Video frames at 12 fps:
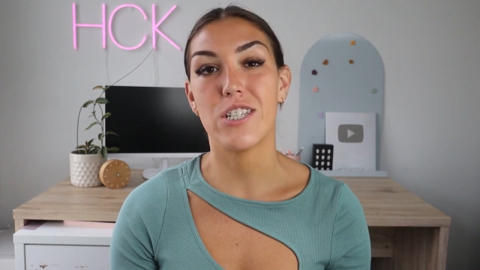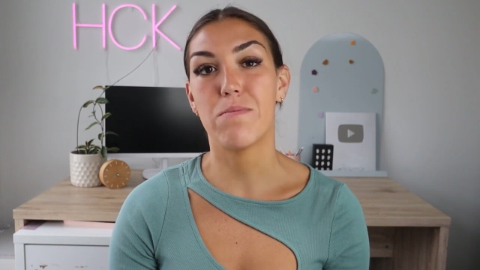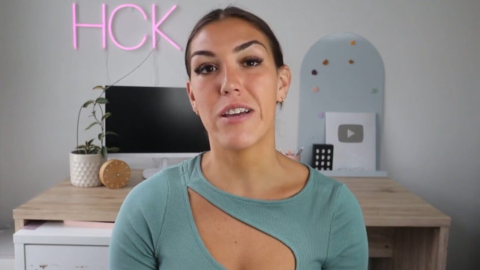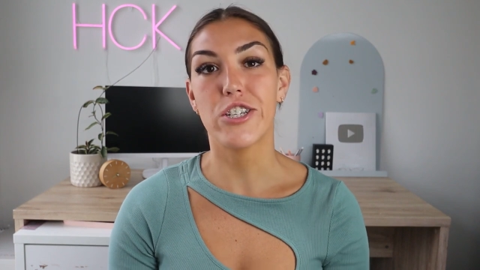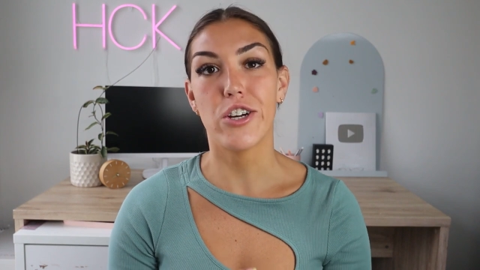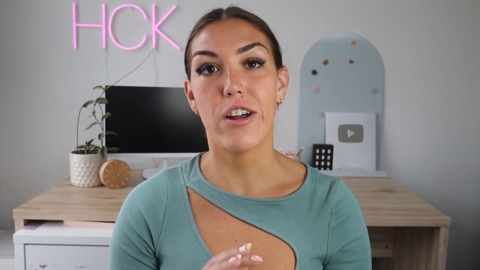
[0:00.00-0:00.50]
Just
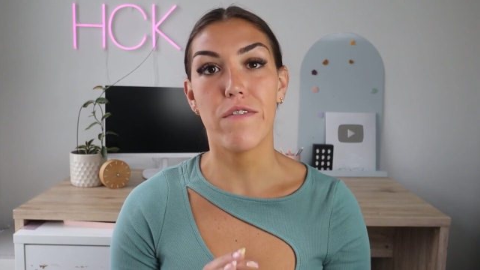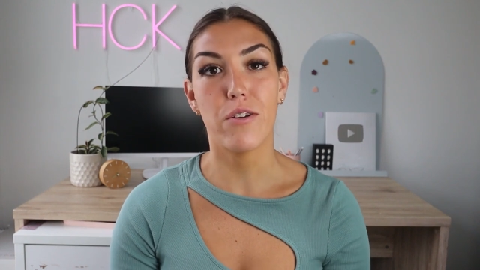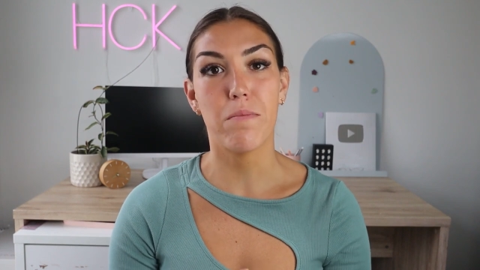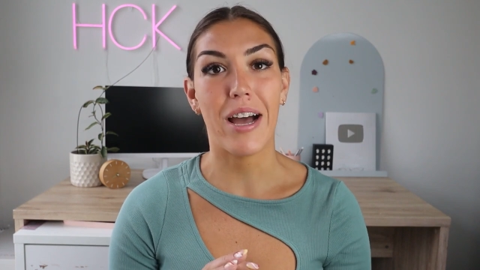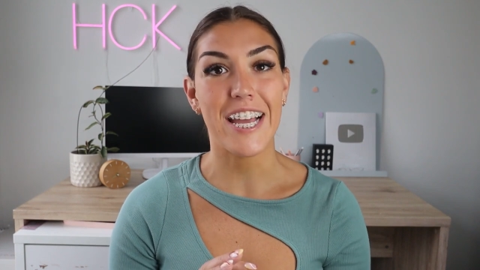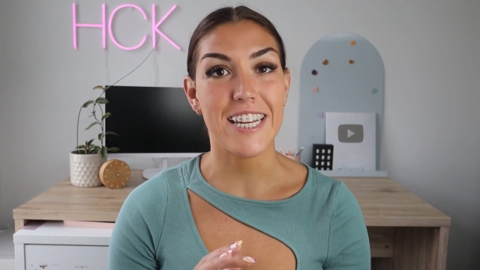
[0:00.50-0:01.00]
make sure if
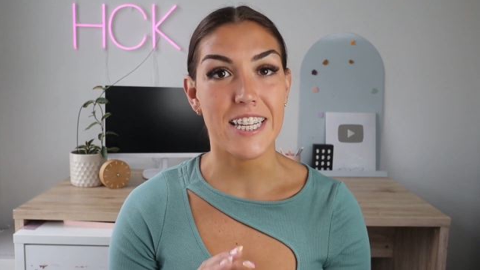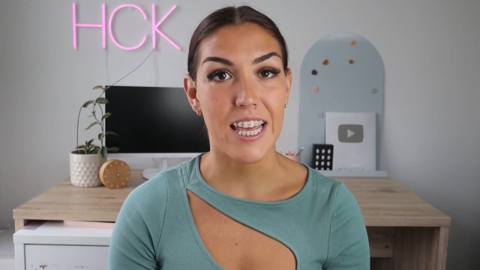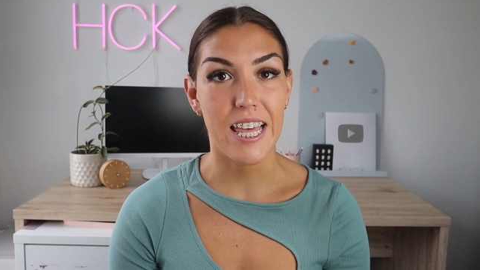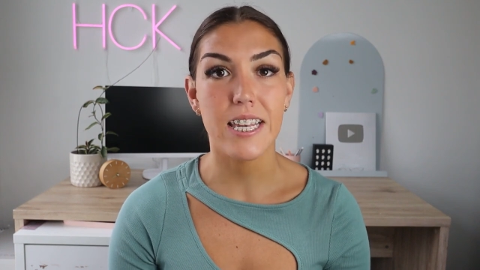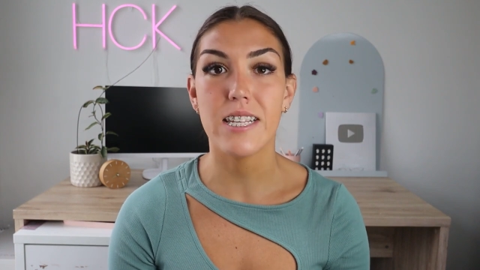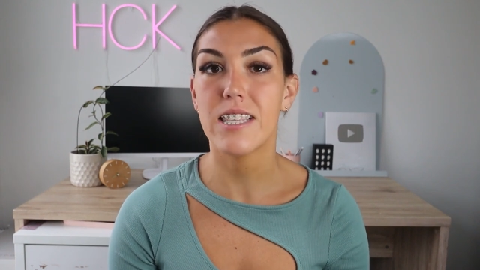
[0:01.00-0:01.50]
you're buying
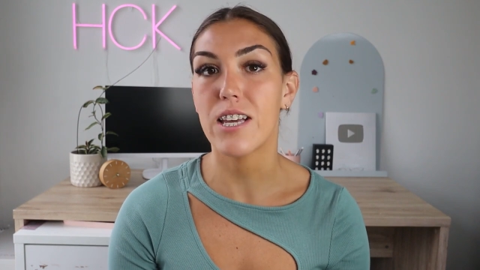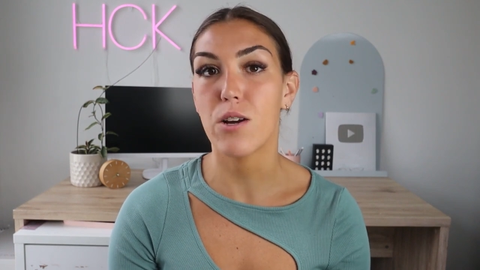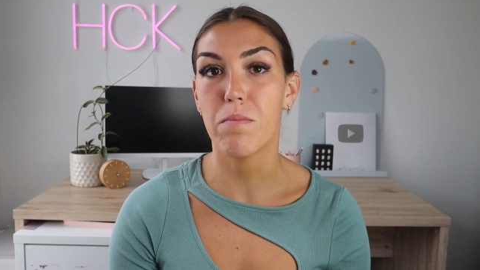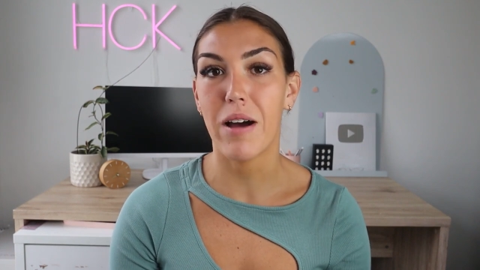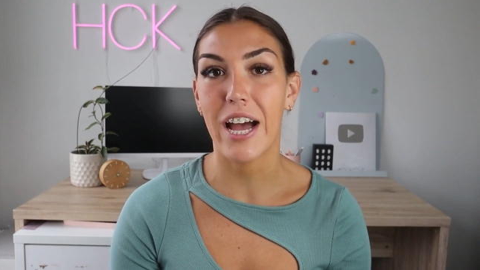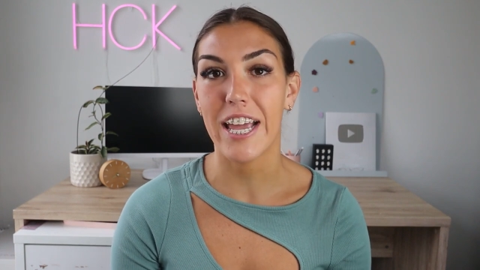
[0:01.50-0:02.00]
tinned that
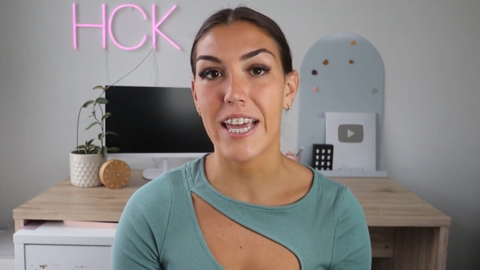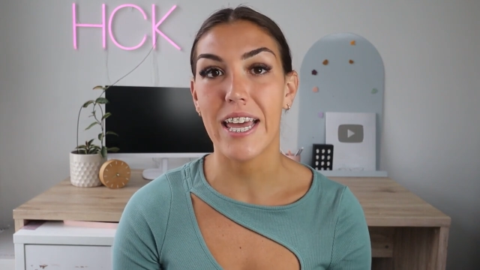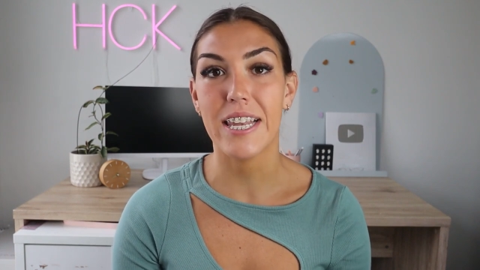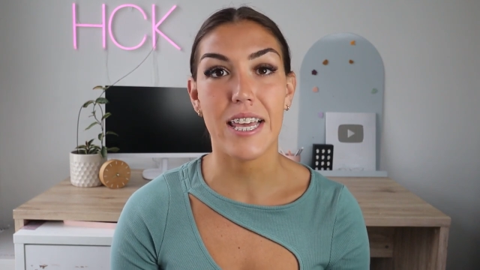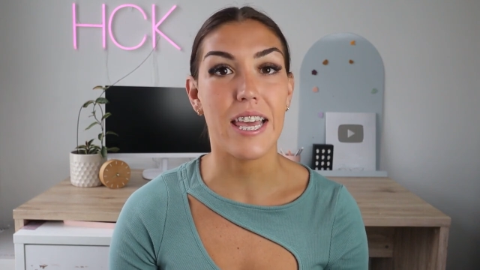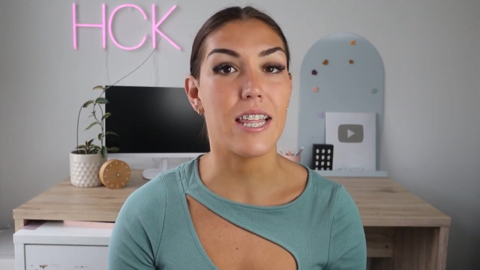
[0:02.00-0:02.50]
you're buying it